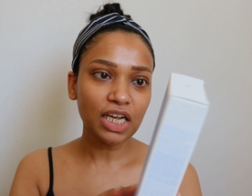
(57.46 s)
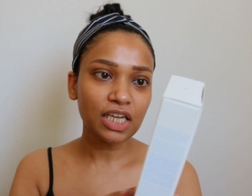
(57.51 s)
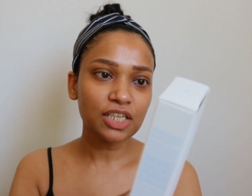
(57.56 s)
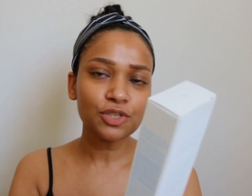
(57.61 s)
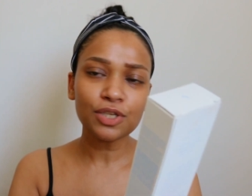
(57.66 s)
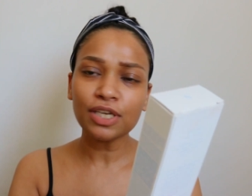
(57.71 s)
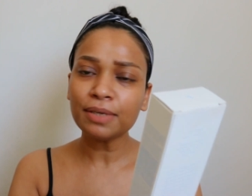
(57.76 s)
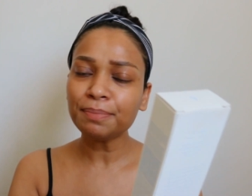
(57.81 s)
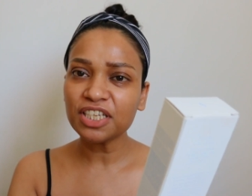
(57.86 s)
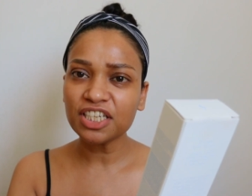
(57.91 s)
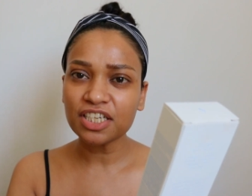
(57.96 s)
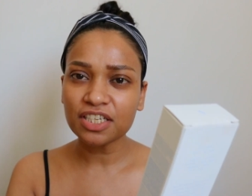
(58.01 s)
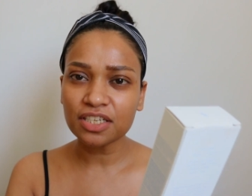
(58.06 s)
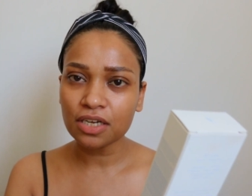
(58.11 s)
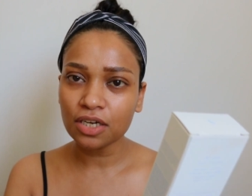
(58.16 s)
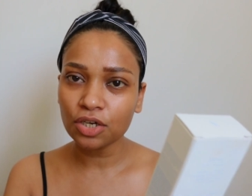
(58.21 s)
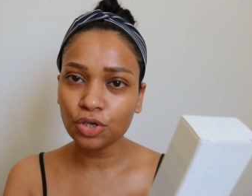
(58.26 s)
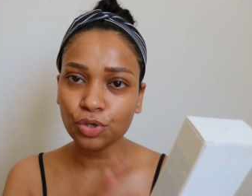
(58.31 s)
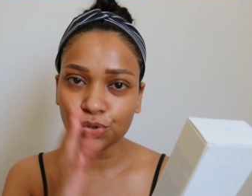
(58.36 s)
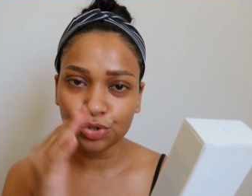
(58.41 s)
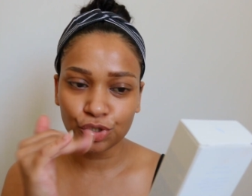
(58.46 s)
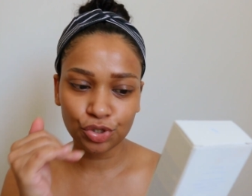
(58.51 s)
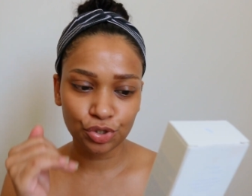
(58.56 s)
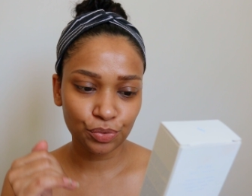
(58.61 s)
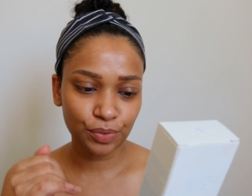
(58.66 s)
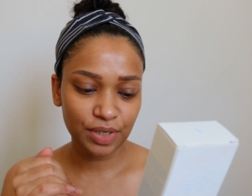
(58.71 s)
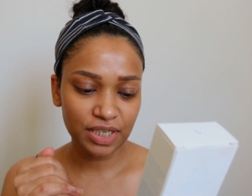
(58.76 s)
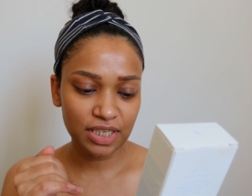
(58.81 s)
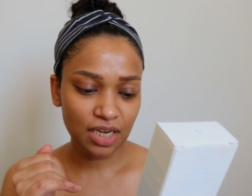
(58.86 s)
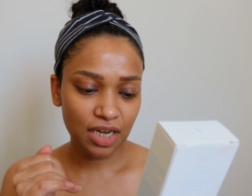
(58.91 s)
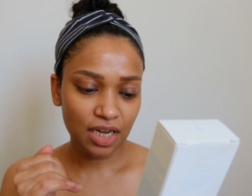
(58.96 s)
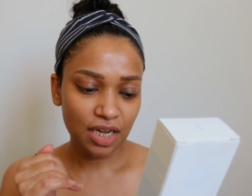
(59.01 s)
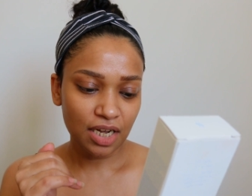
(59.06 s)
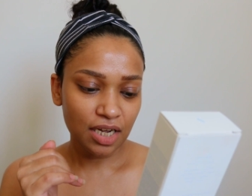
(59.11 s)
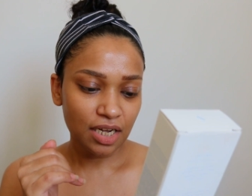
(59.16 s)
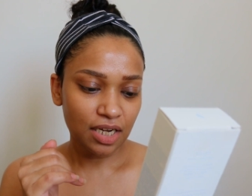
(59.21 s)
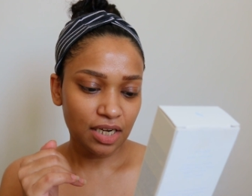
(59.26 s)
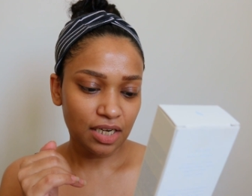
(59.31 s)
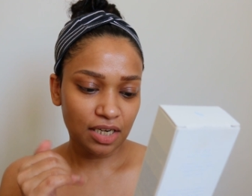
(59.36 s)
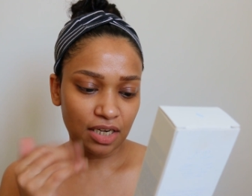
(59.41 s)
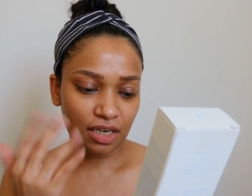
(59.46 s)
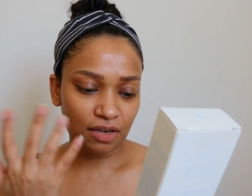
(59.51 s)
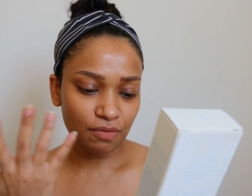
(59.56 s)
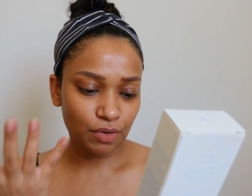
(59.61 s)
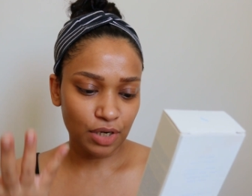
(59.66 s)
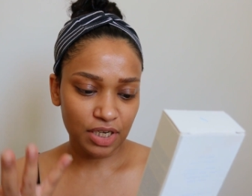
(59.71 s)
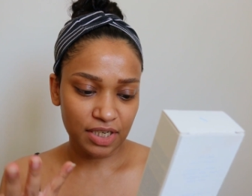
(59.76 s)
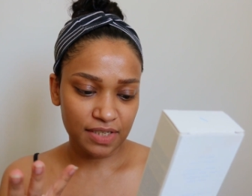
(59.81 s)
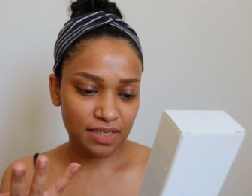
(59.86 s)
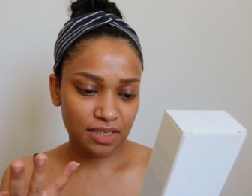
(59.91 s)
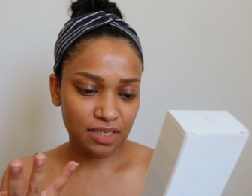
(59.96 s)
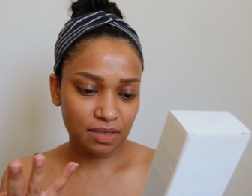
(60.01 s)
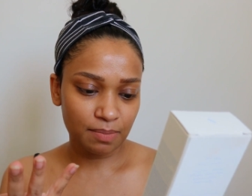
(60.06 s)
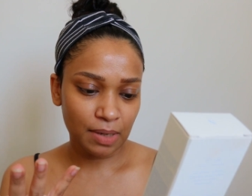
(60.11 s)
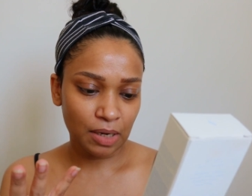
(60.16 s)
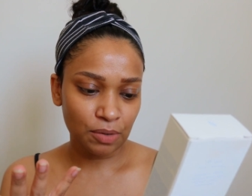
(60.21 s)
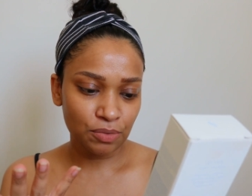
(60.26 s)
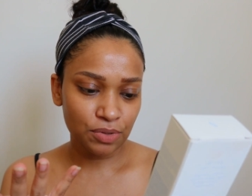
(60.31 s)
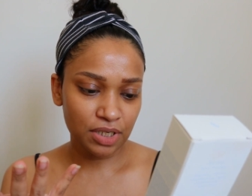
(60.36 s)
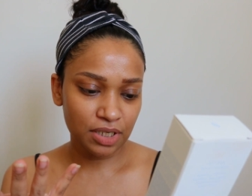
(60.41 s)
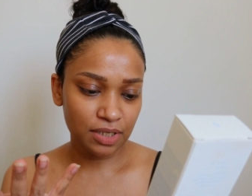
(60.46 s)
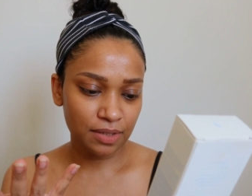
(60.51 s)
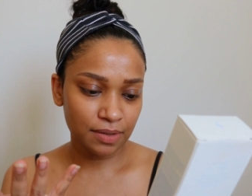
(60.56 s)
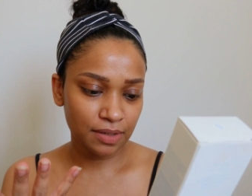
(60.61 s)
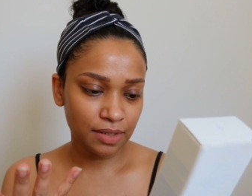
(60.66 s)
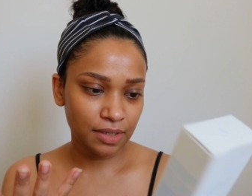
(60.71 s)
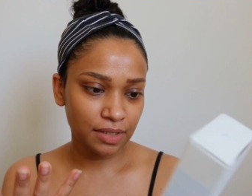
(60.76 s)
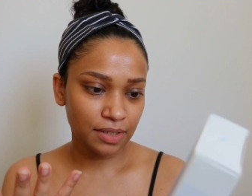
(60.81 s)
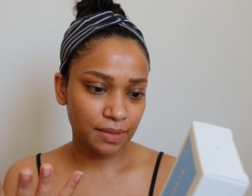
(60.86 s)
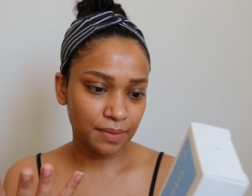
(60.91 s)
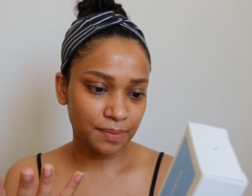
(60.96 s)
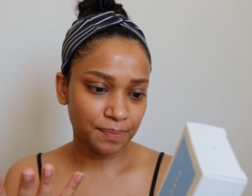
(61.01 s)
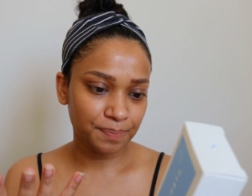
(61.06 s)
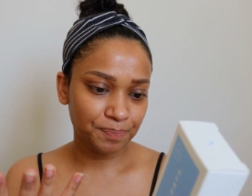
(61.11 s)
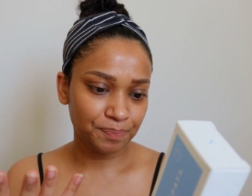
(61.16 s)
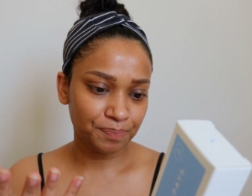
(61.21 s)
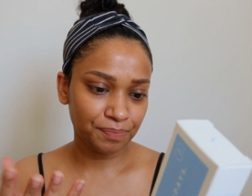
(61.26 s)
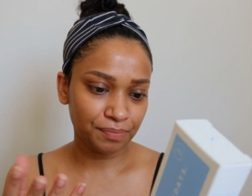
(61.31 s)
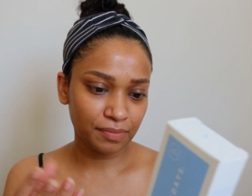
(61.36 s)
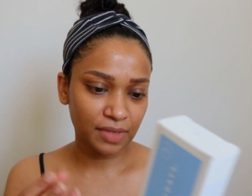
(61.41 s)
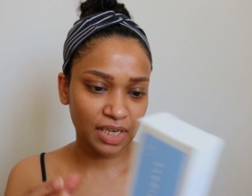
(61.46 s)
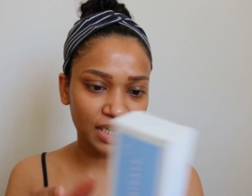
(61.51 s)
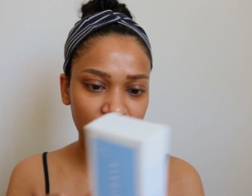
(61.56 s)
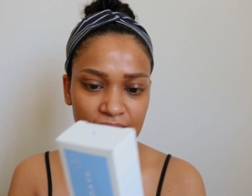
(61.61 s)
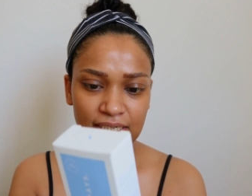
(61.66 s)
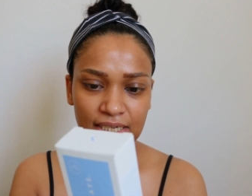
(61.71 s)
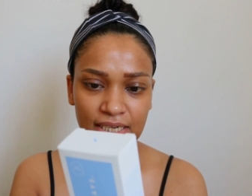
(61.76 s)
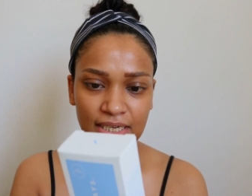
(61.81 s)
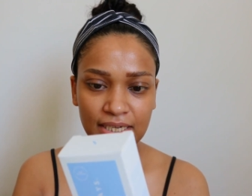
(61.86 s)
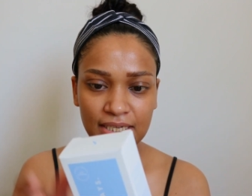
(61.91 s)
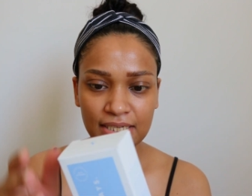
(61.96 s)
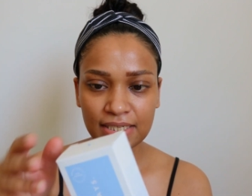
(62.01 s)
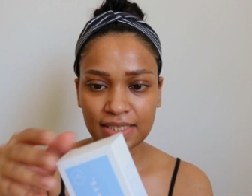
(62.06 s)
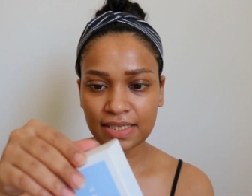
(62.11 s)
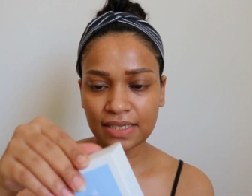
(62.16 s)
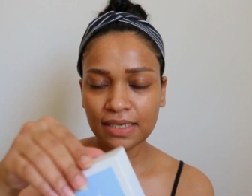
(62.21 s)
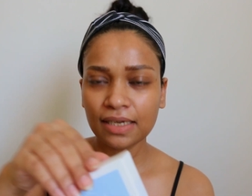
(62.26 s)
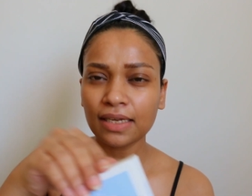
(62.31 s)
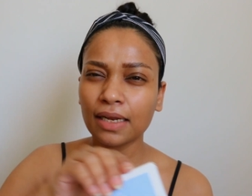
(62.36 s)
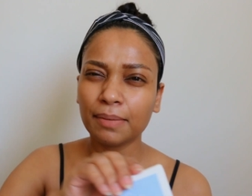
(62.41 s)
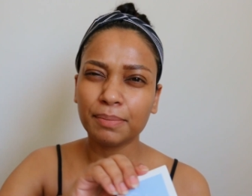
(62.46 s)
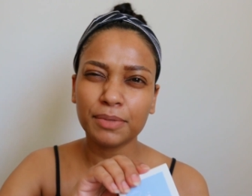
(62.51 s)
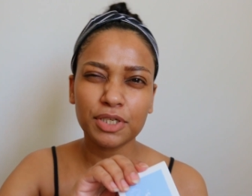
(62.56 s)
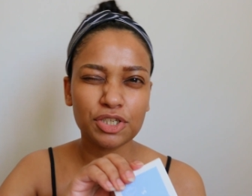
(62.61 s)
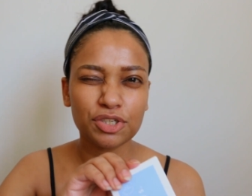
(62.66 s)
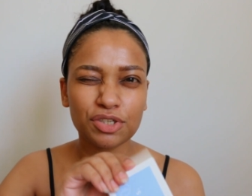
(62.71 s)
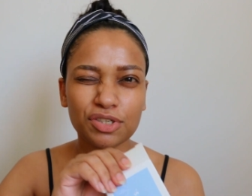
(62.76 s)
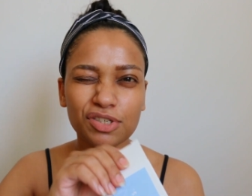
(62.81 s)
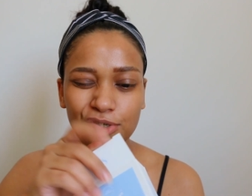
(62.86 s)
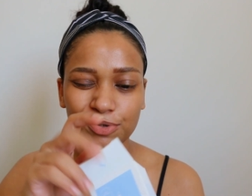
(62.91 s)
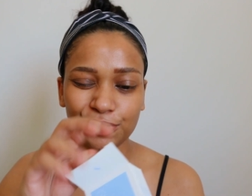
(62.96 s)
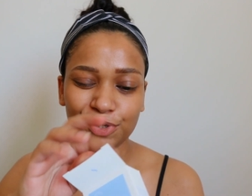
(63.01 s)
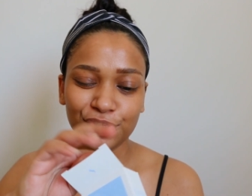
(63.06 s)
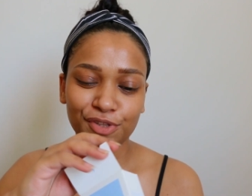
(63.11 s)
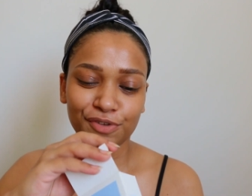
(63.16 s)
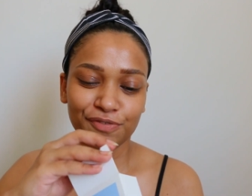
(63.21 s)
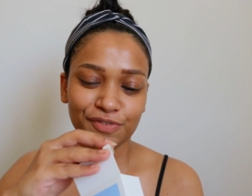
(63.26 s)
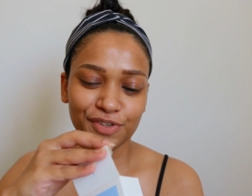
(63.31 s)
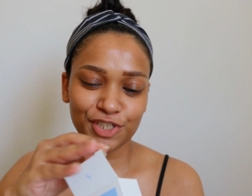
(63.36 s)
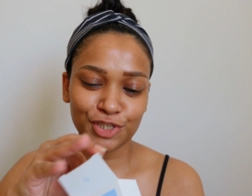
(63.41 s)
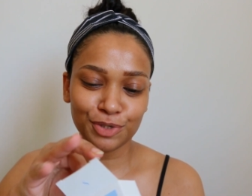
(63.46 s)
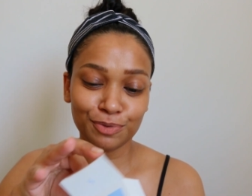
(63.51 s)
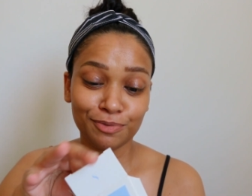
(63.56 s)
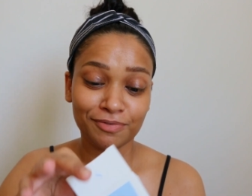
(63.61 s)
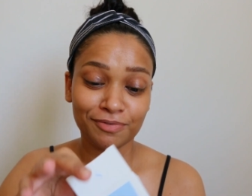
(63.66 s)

So let me just go through it. Uh, what is it about? Um, it is, let me show you the tube